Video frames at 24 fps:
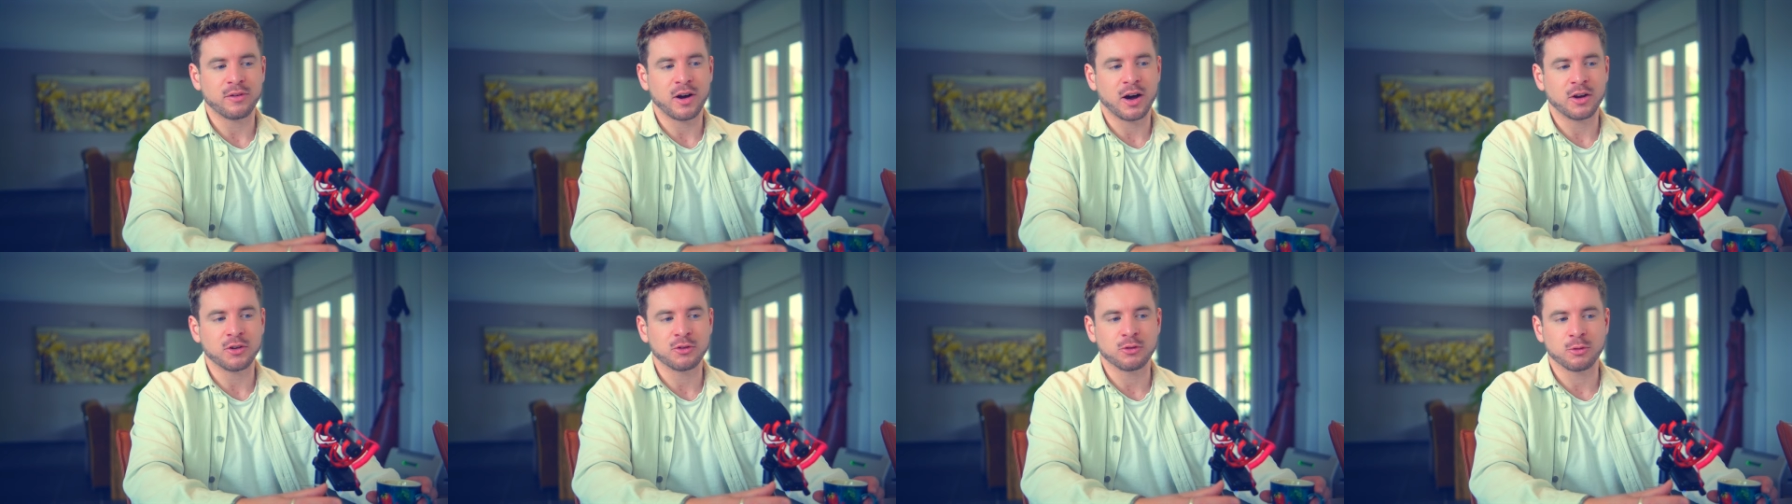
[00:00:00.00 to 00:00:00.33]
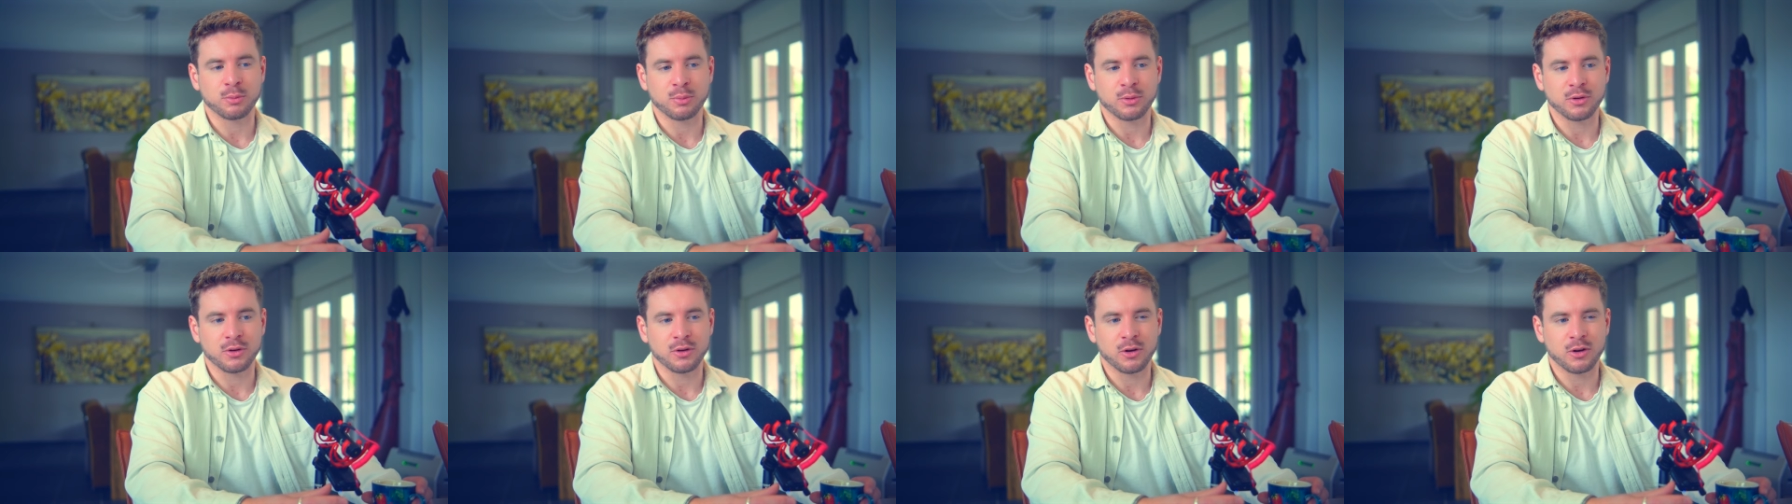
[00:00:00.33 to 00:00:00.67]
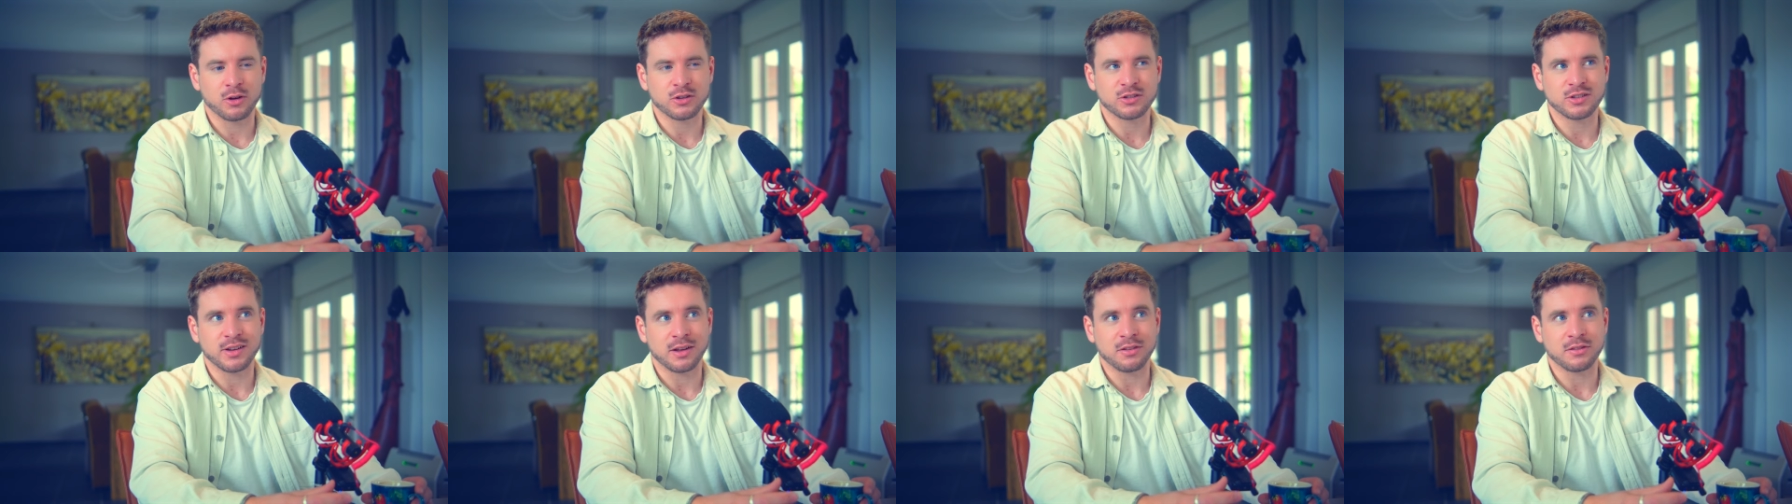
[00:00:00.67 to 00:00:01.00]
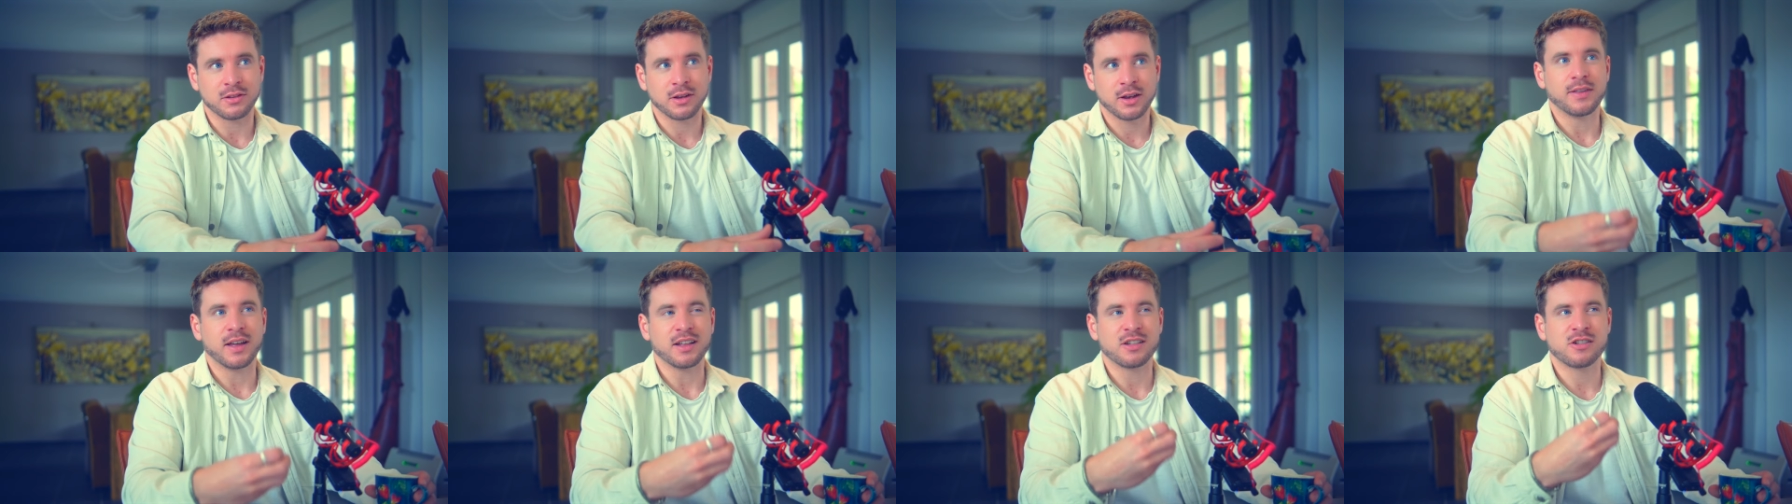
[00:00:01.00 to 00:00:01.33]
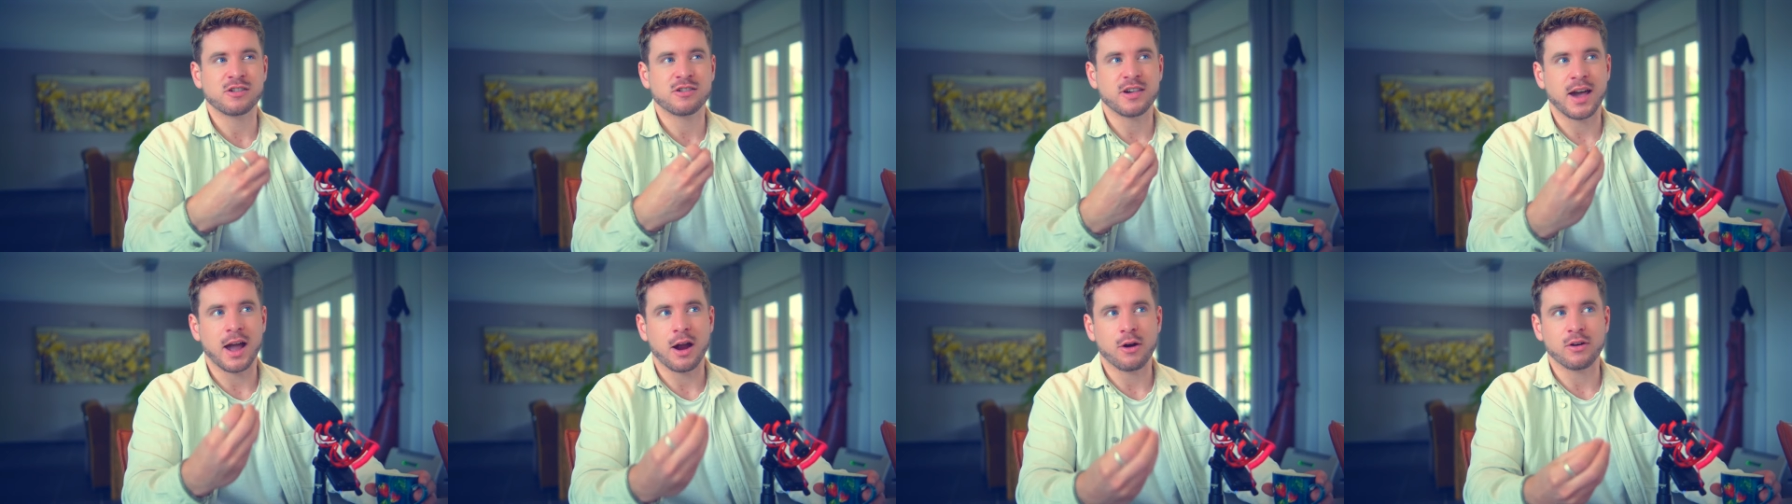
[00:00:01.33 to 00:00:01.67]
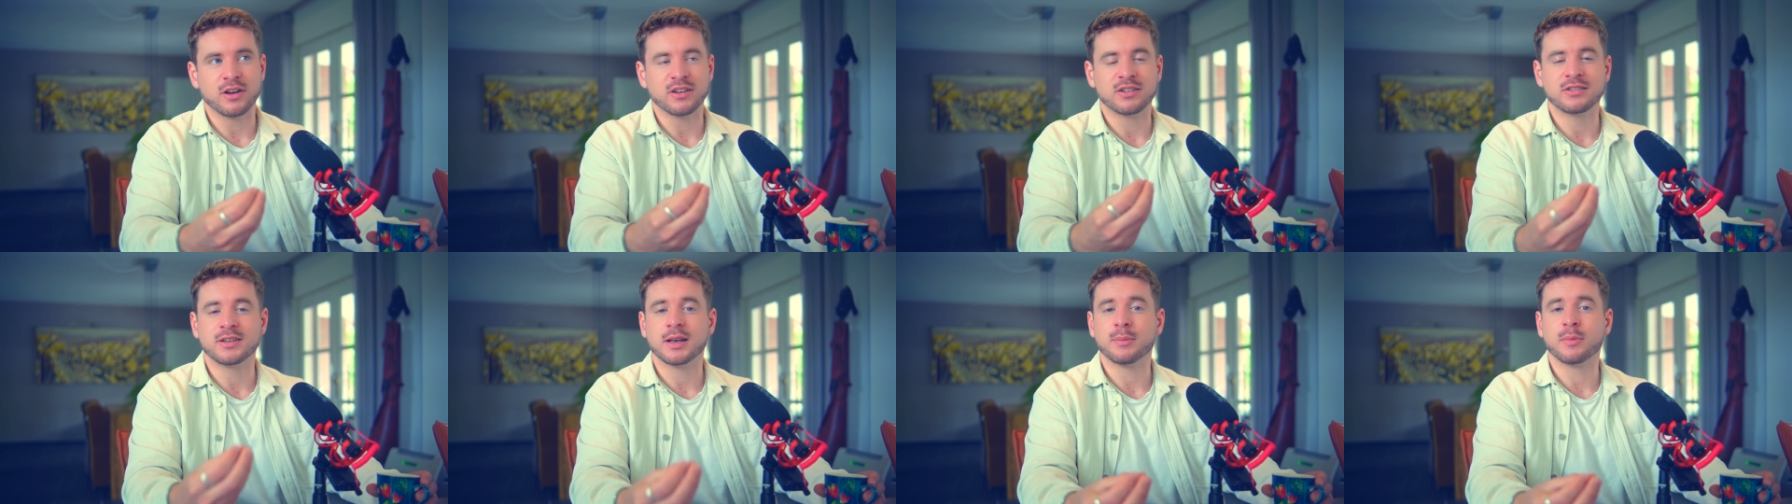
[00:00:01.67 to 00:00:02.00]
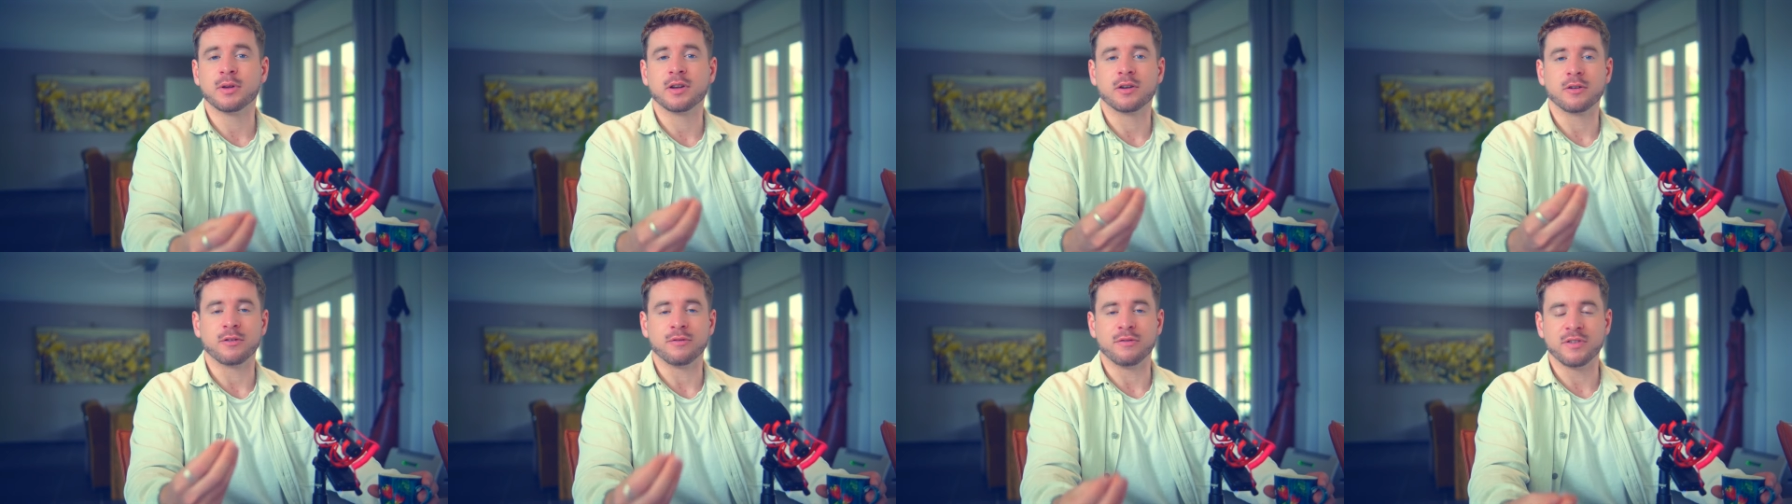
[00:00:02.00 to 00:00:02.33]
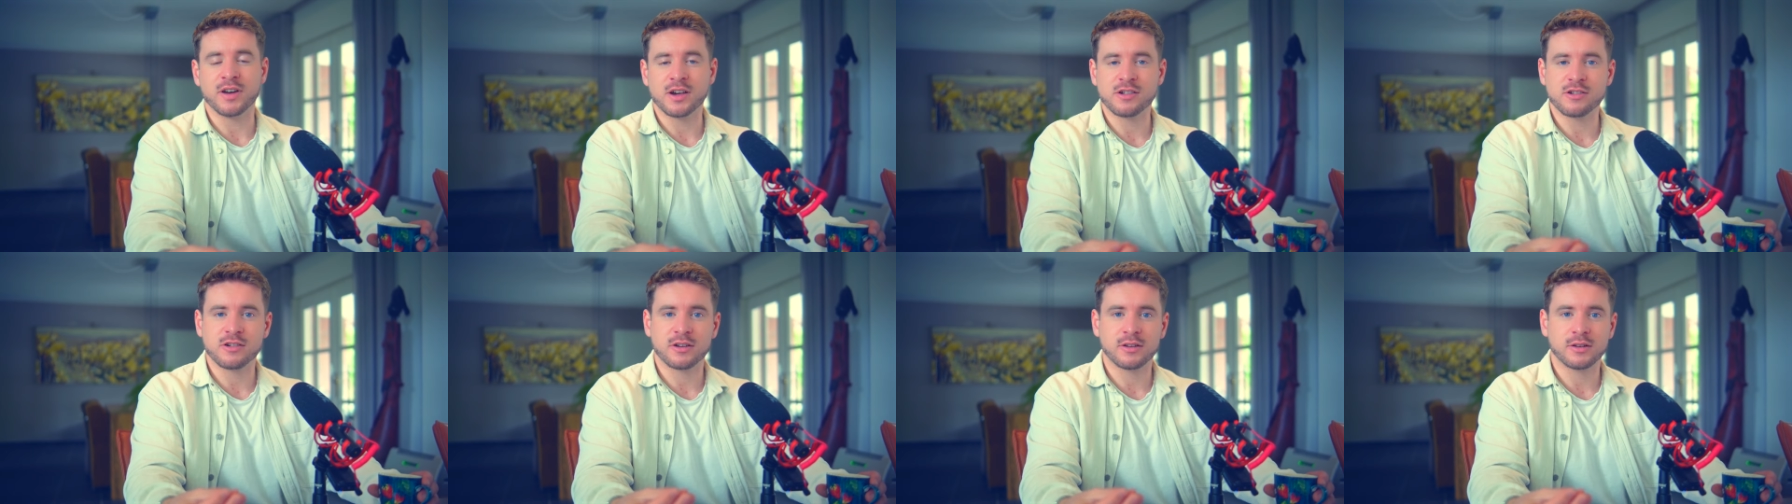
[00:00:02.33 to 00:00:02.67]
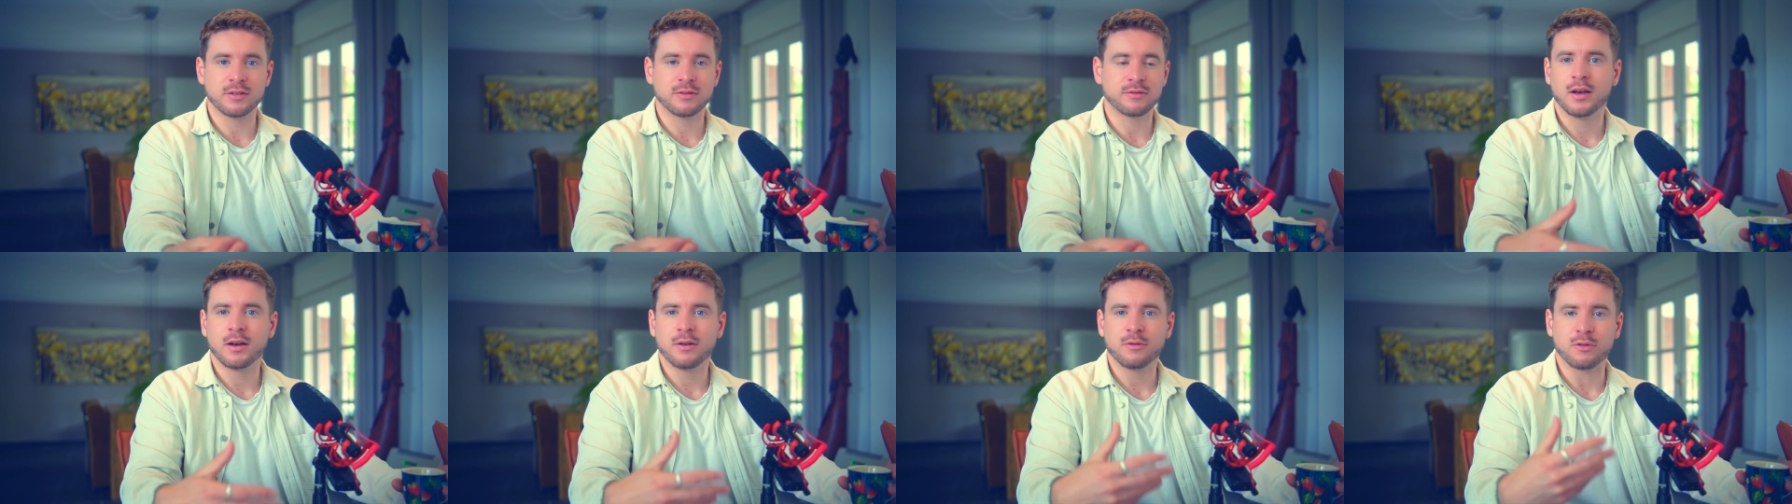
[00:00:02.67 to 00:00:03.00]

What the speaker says: entrepreneurs that share a similar vision.